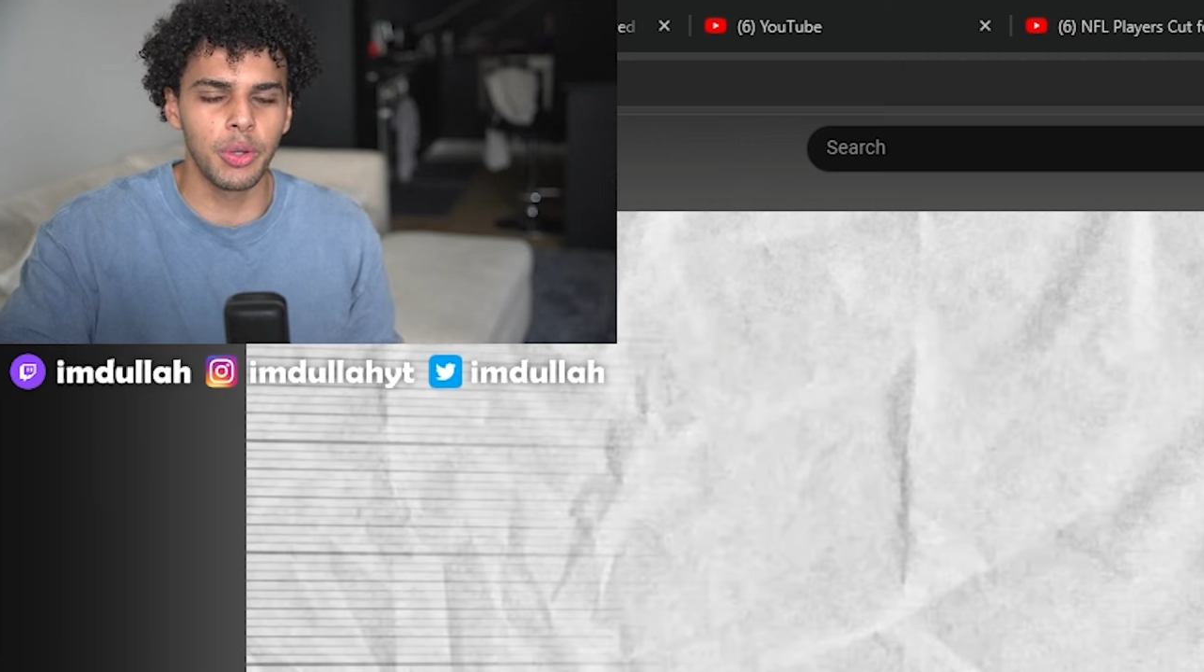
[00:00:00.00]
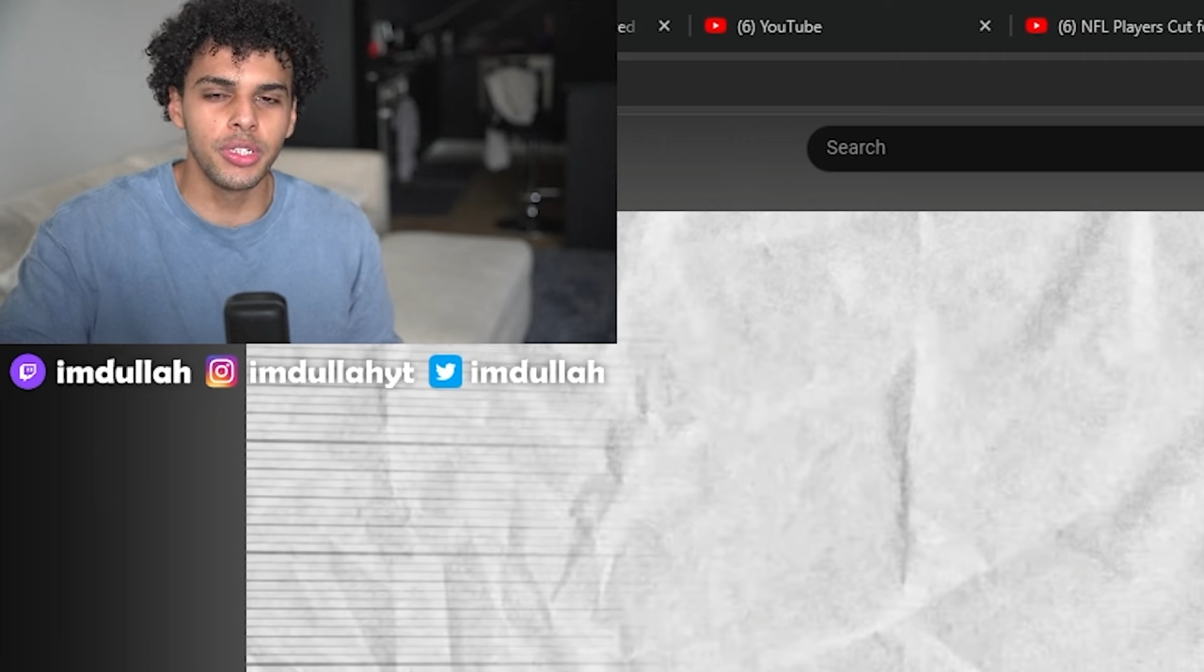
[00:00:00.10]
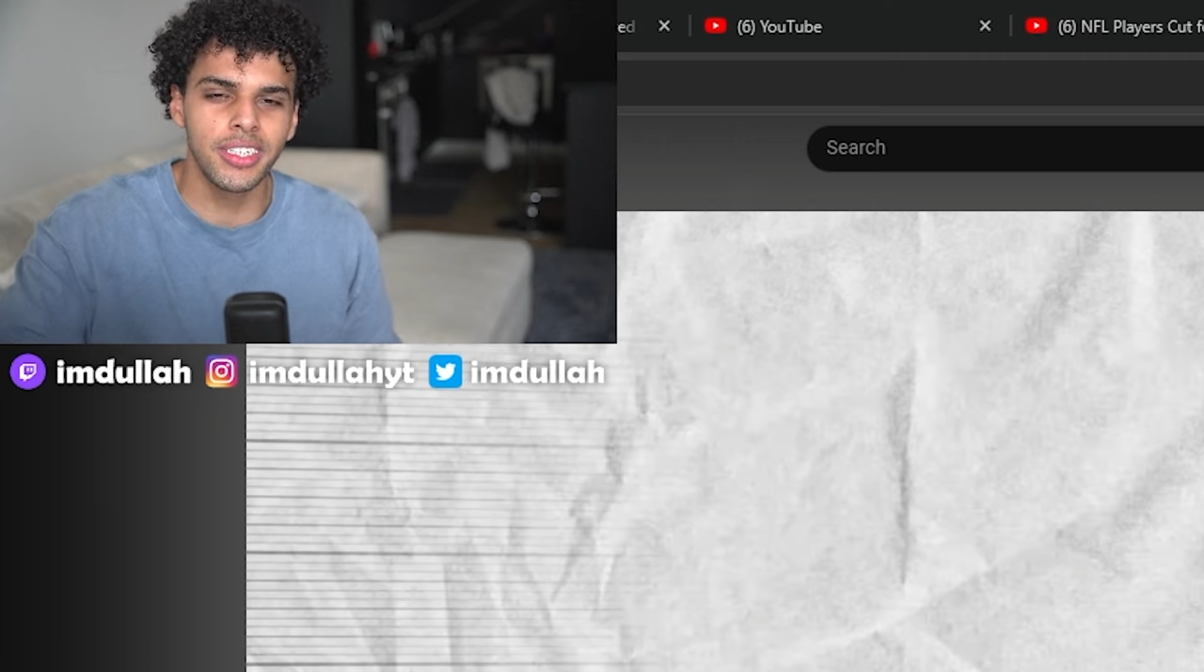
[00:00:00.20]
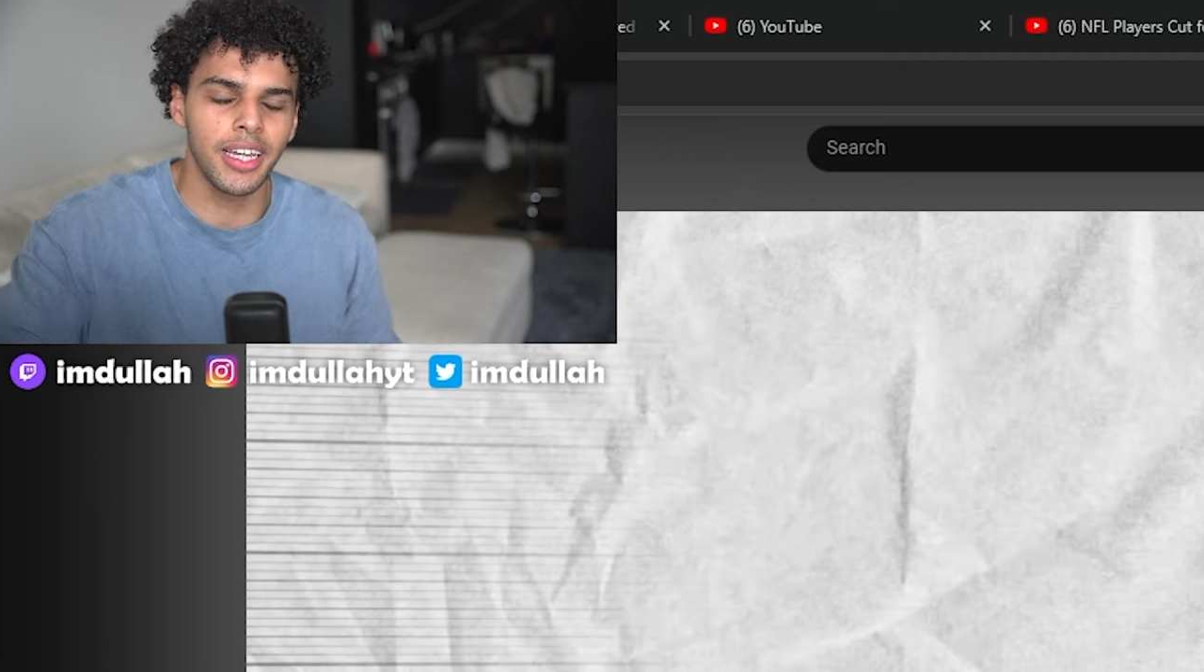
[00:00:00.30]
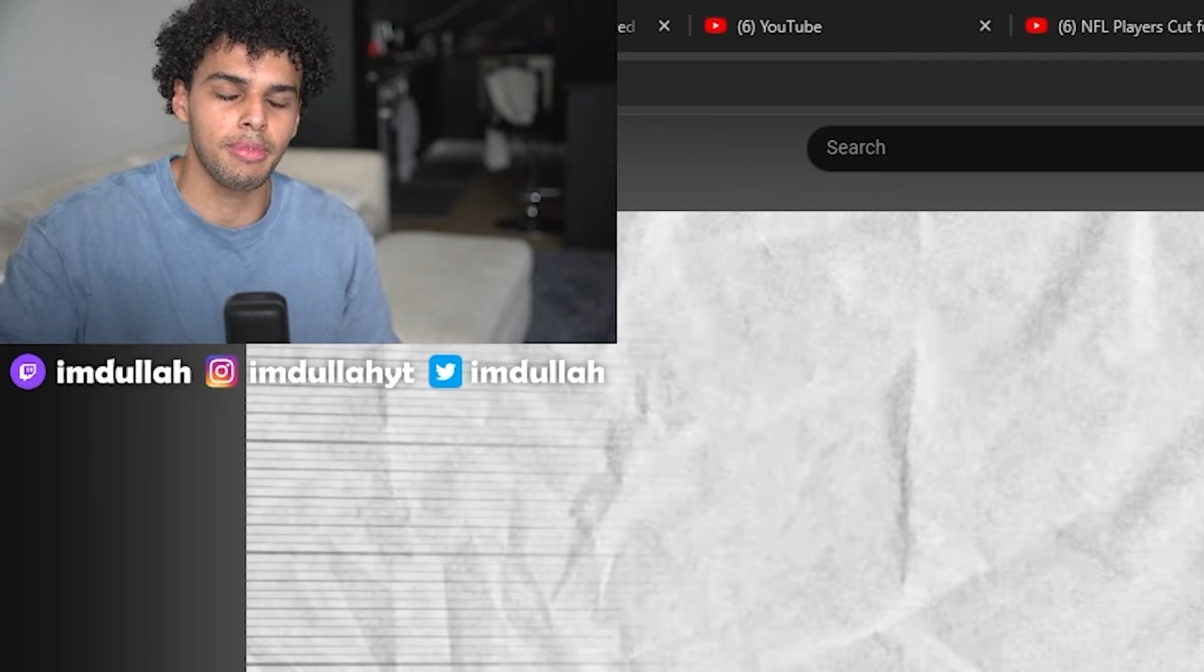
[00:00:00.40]

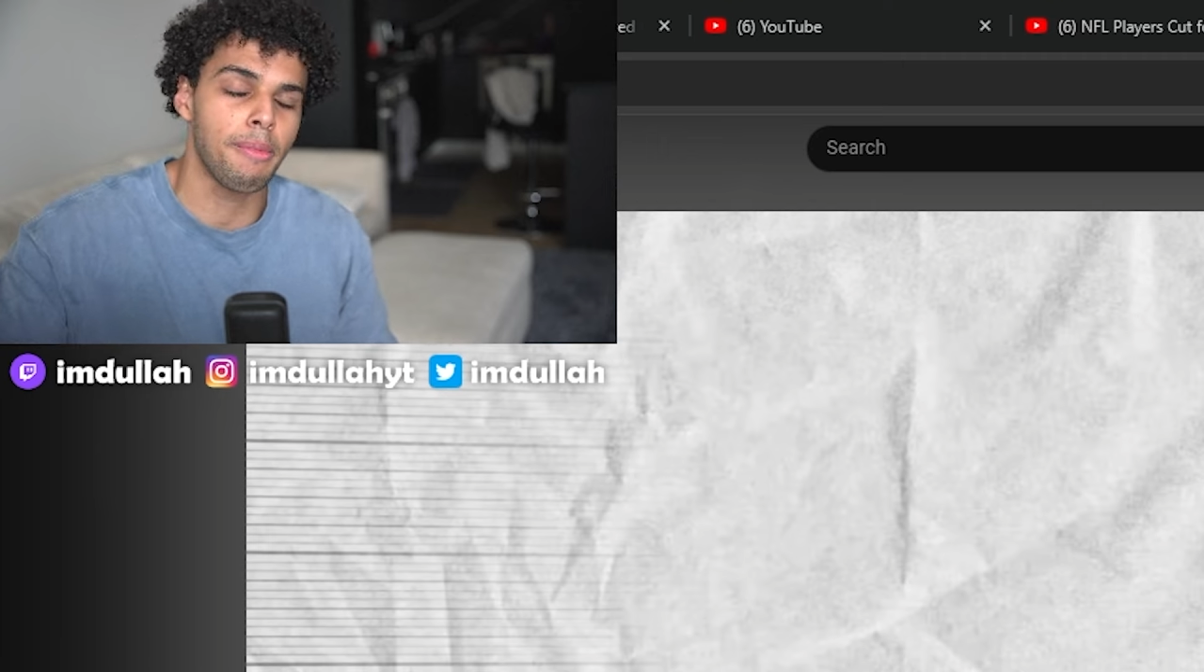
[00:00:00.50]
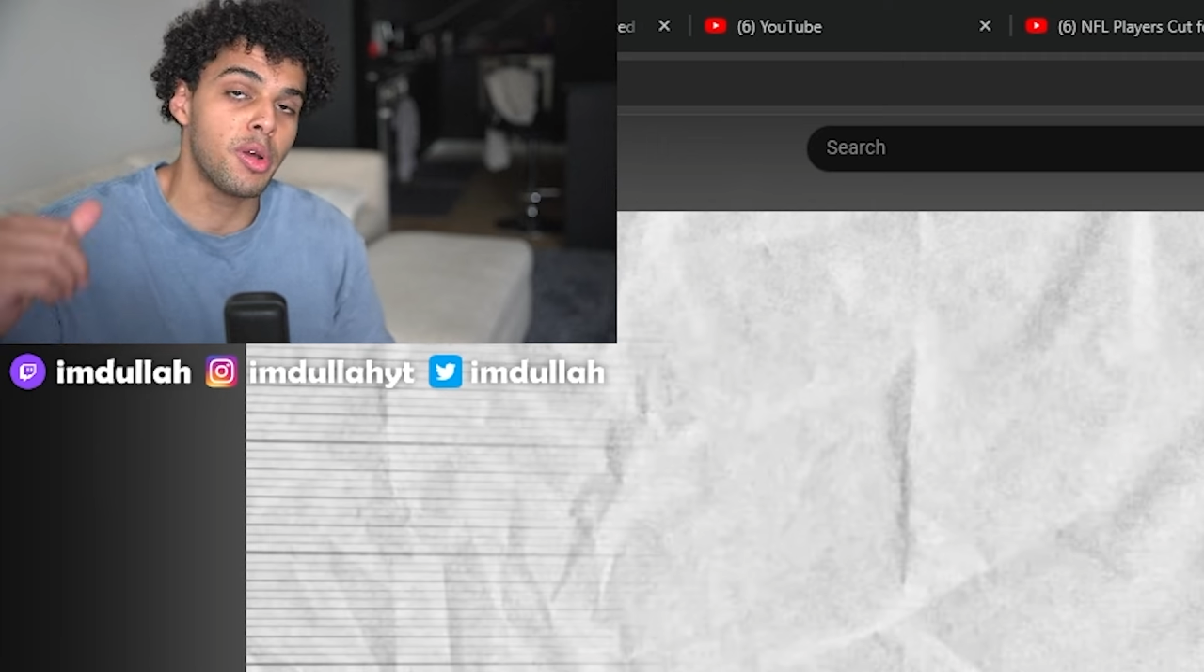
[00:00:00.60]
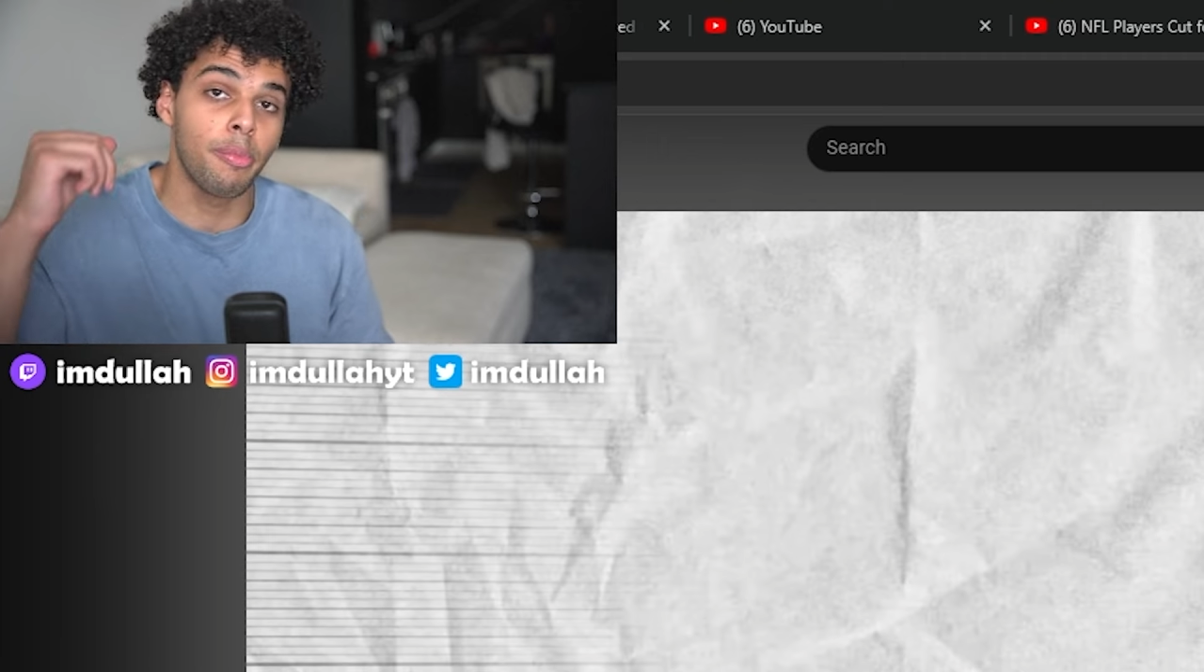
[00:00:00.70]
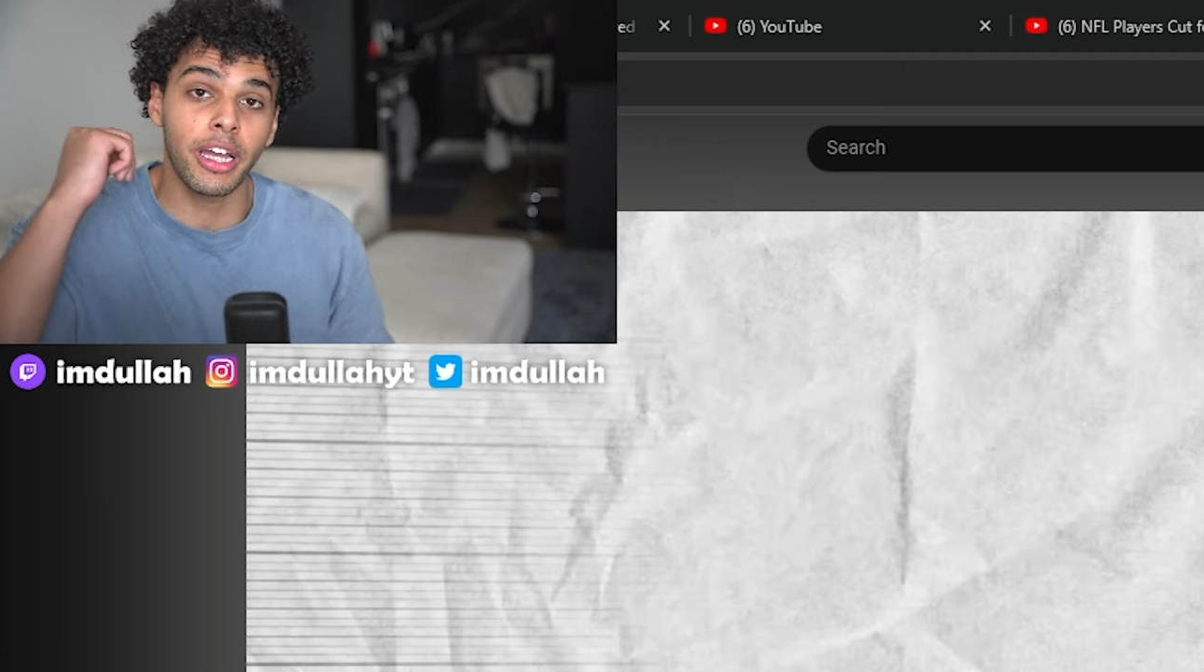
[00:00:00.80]
He was like, I remember